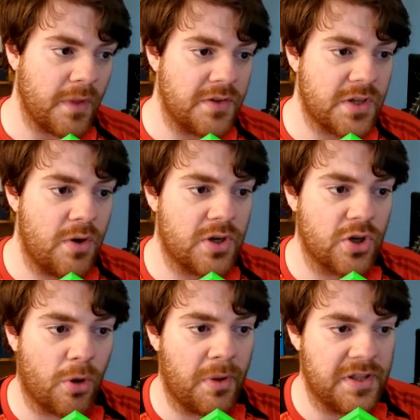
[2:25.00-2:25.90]
So you can
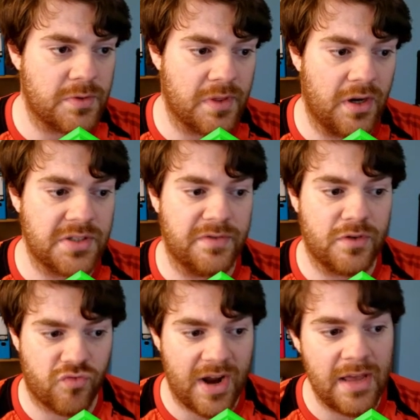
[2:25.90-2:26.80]
combo this with the likes of
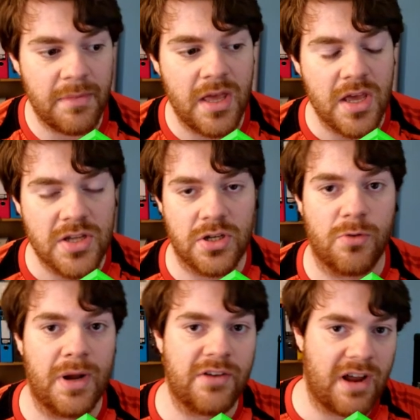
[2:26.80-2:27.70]
Graham, so
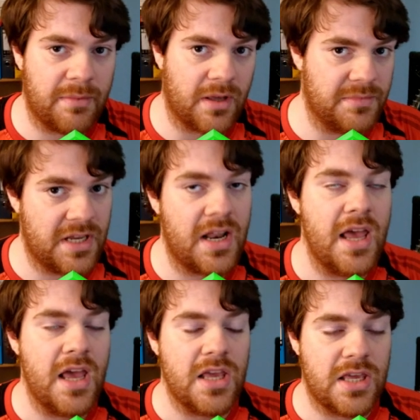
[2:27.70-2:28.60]
when Graham comes in,
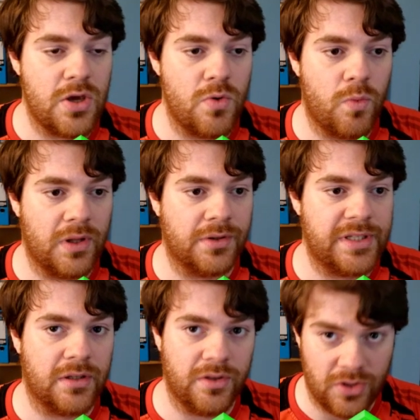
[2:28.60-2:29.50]
you will
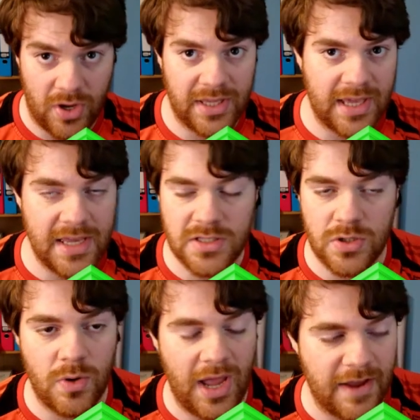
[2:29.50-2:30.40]
deal 9k
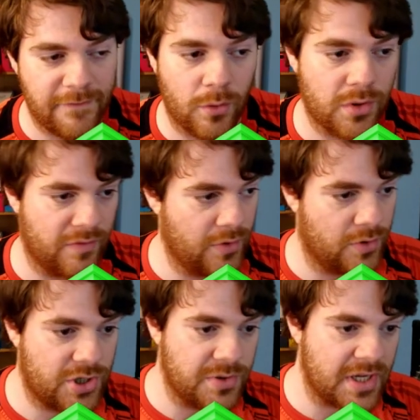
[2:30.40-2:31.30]
to a forward of your
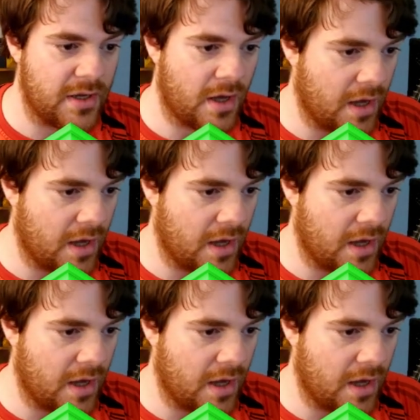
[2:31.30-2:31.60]
choosing.